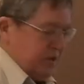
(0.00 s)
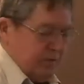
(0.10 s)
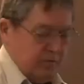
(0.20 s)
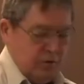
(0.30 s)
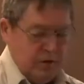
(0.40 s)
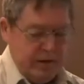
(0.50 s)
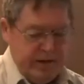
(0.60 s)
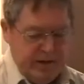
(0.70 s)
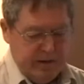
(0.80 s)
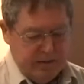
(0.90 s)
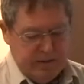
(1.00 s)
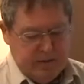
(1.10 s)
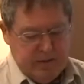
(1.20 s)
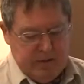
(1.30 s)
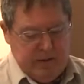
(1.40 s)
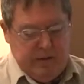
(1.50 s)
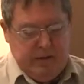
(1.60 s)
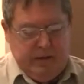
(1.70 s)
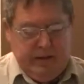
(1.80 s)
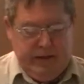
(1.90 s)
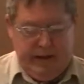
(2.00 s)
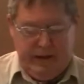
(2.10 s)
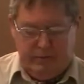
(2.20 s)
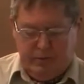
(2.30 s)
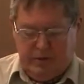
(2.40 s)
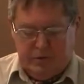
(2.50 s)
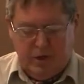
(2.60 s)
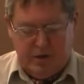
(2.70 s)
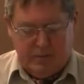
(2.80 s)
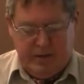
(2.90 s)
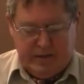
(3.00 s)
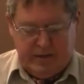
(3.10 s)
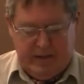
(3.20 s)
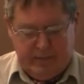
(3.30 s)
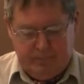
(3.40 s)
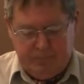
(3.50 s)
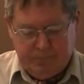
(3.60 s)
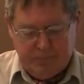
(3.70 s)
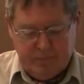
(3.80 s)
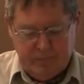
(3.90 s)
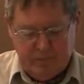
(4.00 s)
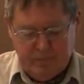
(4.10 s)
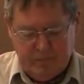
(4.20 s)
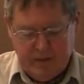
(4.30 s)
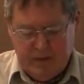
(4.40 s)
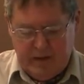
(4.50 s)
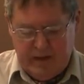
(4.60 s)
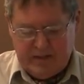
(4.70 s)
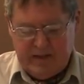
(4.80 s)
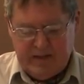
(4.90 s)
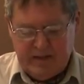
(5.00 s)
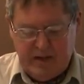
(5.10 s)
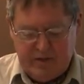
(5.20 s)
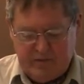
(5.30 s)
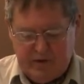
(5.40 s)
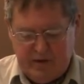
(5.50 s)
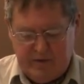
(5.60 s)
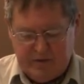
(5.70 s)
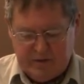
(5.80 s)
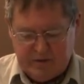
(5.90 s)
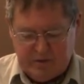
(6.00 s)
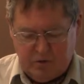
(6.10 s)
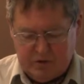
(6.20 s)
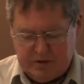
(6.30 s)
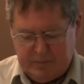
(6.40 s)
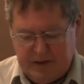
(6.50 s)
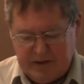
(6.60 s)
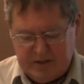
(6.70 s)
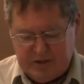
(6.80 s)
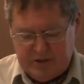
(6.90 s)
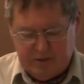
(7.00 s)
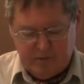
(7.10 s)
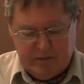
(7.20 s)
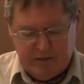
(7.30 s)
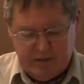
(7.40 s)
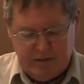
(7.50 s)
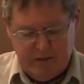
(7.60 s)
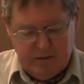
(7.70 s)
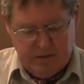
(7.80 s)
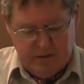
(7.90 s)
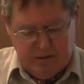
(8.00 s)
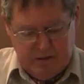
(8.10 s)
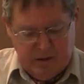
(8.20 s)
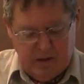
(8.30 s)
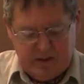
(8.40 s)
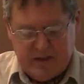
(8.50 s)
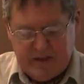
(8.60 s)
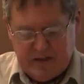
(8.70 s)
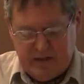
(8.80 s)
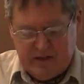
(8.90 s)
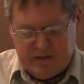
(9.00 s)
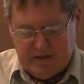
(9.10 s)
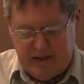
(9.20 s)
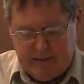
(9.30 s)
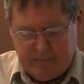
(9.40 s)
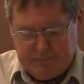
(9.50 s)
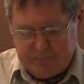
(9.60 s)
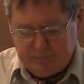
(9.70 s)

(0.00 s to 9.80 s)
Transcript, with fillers: as the royal heir and we've talked about that. Isaiah 9:5 is, of course, the passage that really articulates that,